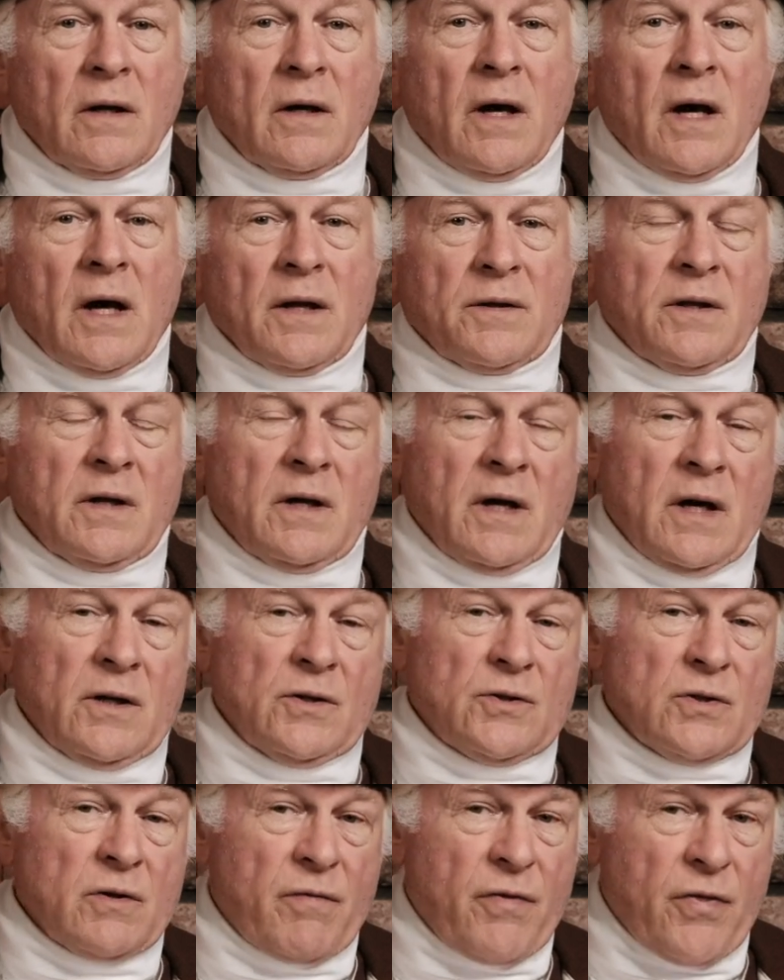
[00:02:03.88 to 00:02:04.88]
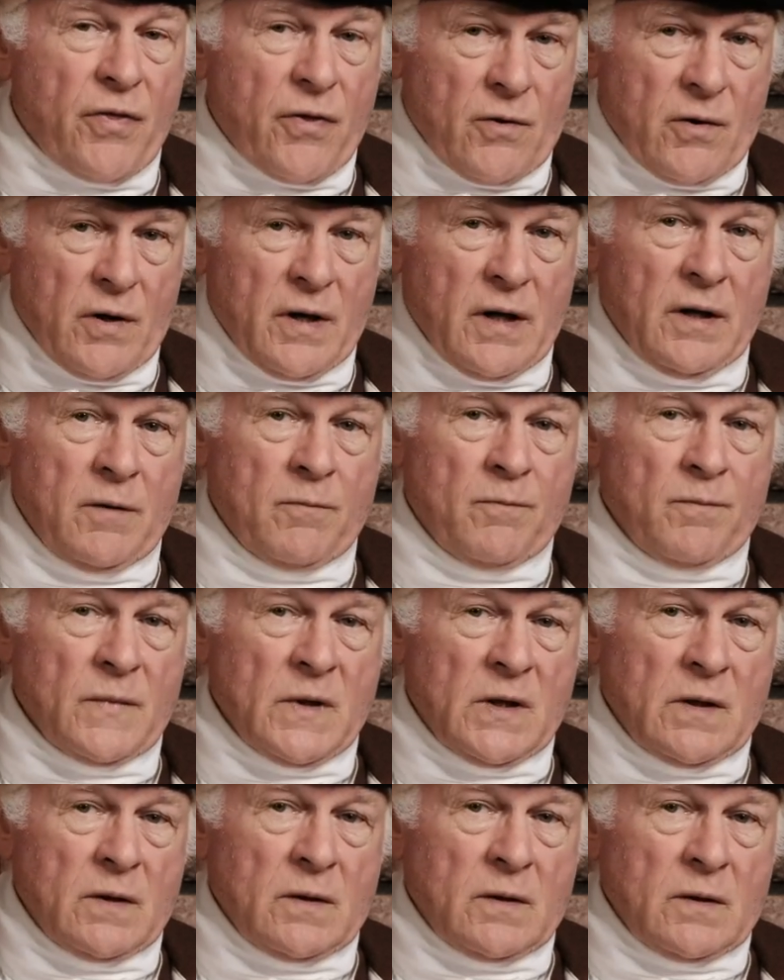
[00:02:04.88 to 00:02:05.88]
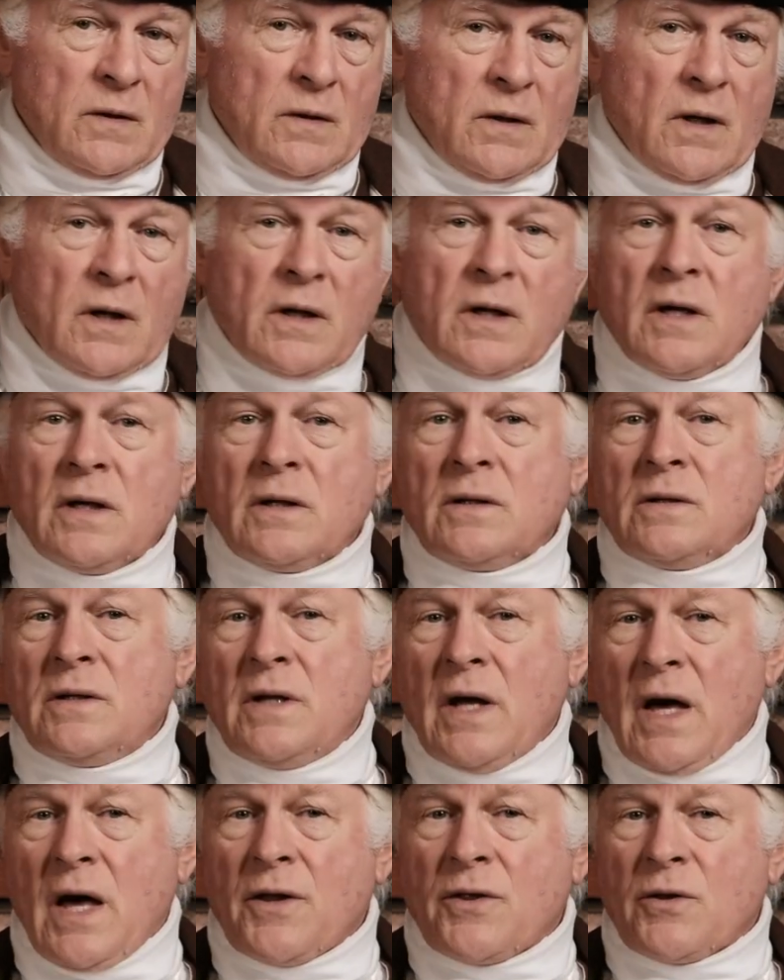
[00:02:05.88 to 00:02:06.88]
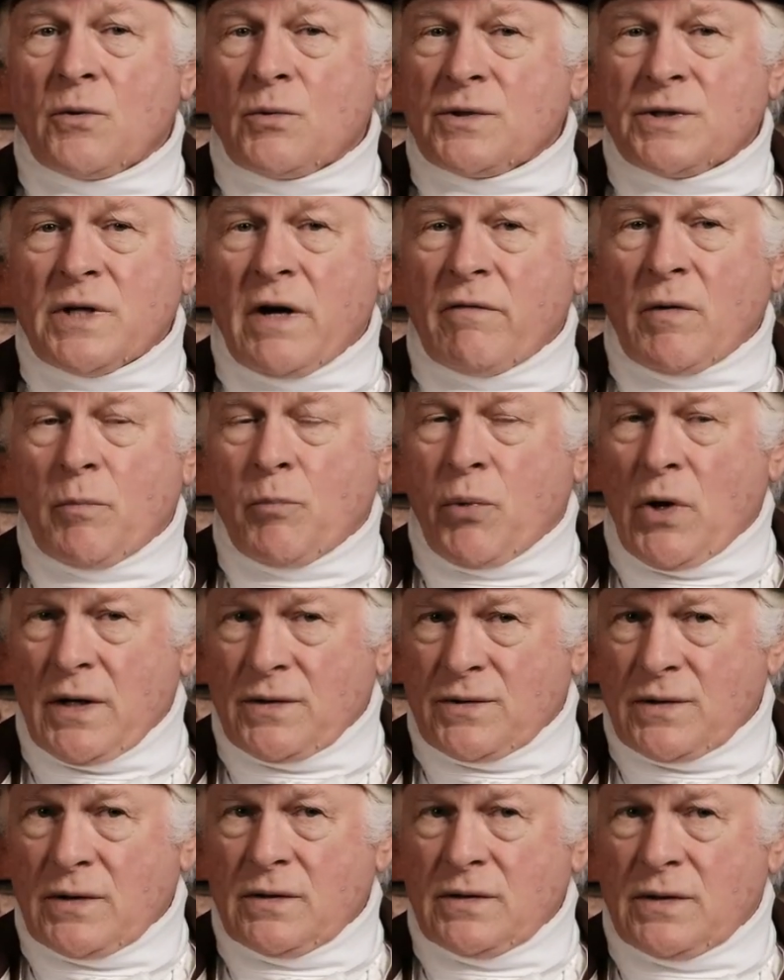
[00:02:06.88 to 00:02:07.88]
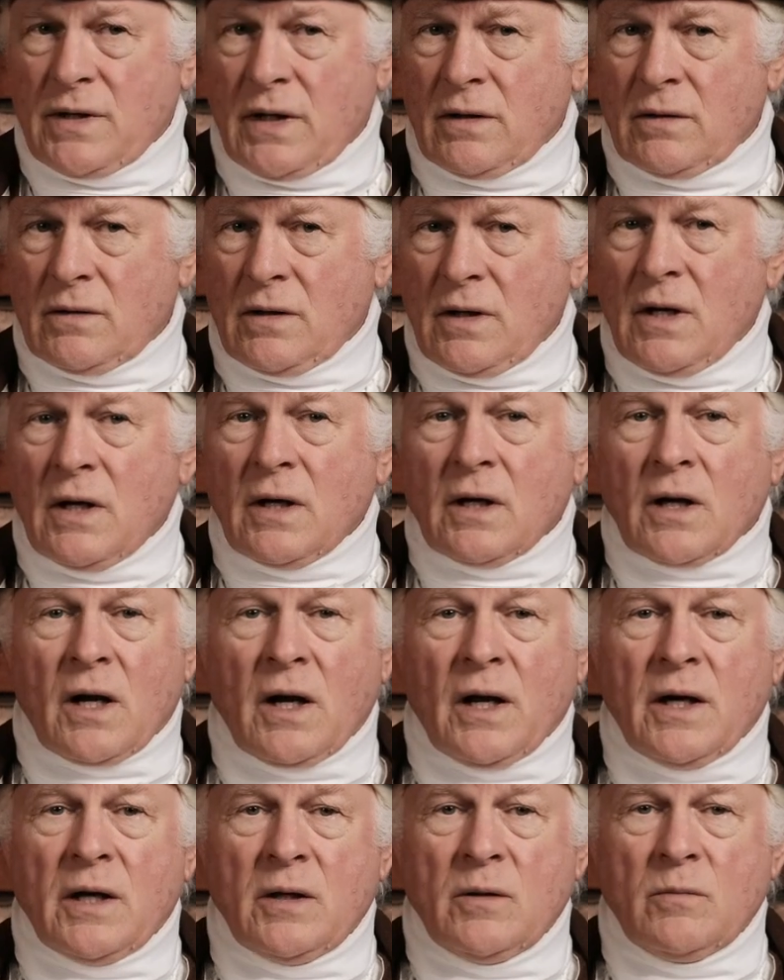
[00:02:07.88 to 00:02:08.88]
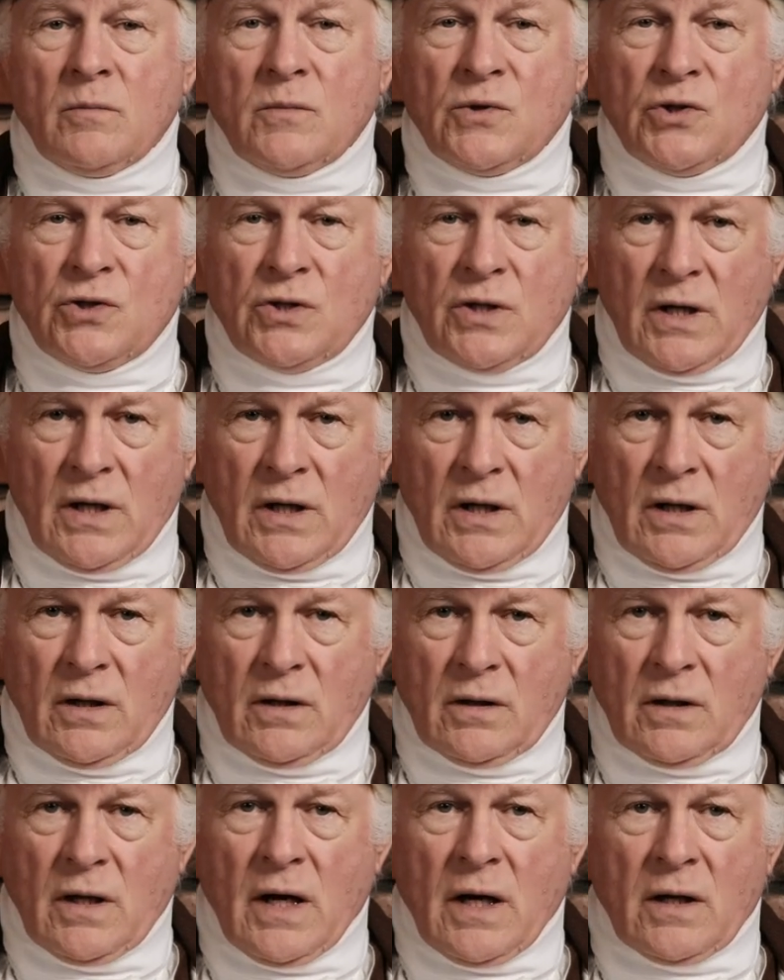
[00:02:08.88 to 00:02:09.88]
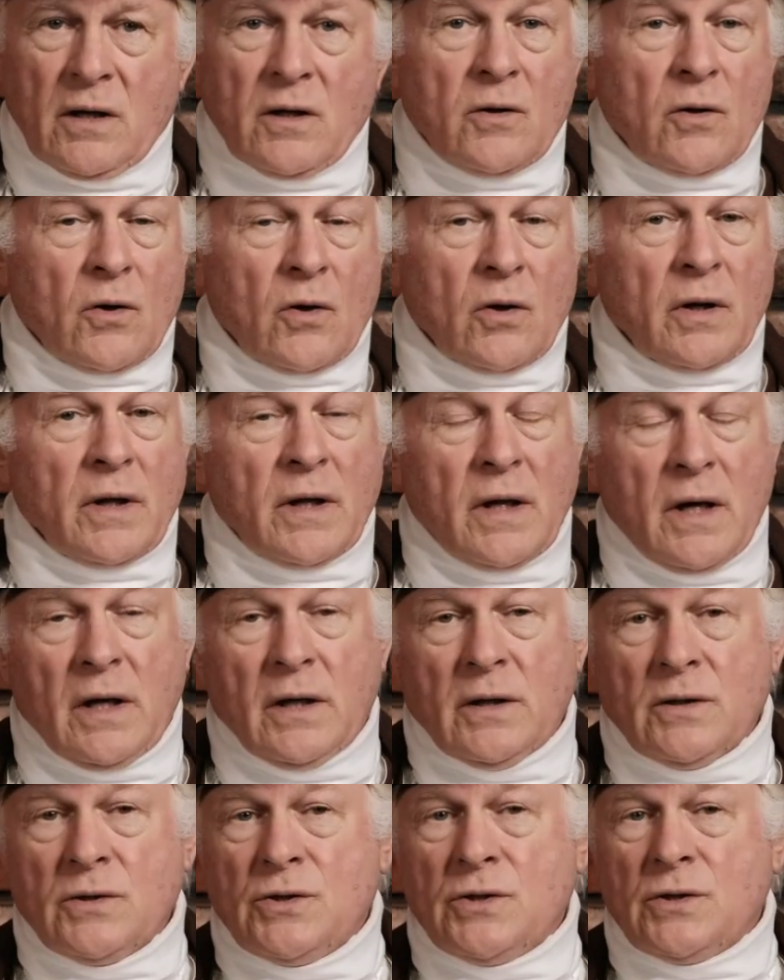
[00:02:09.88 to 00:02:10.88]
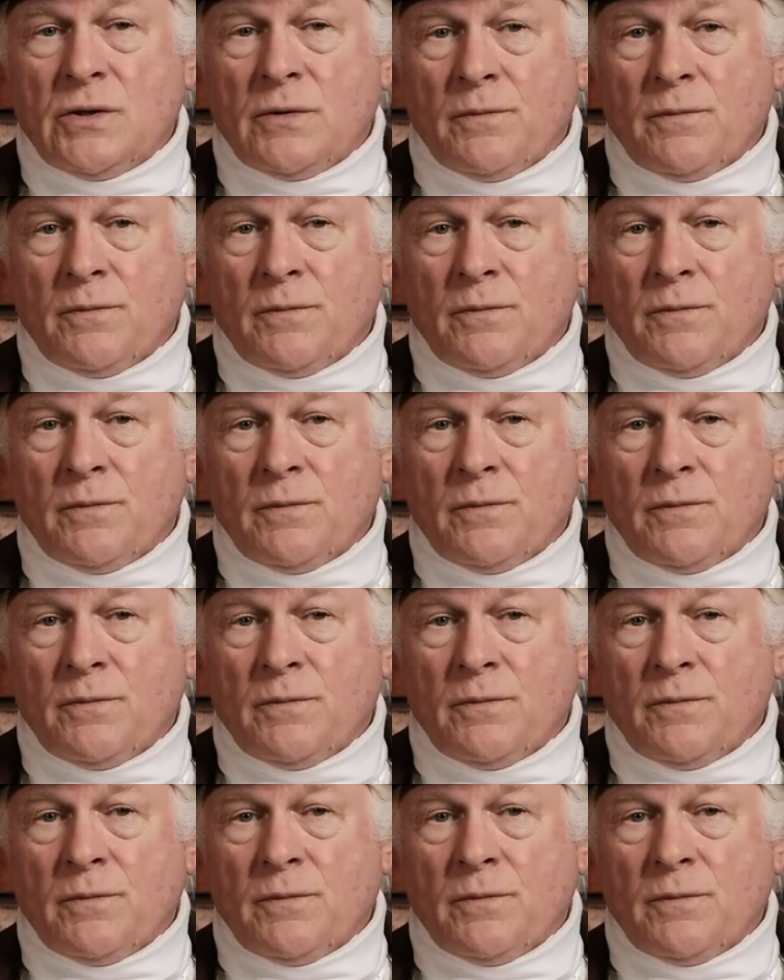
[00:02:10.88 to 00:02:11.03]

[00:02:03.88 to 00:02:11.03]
at the age of 30. Again, death was ever present and claimed Jane at an early age.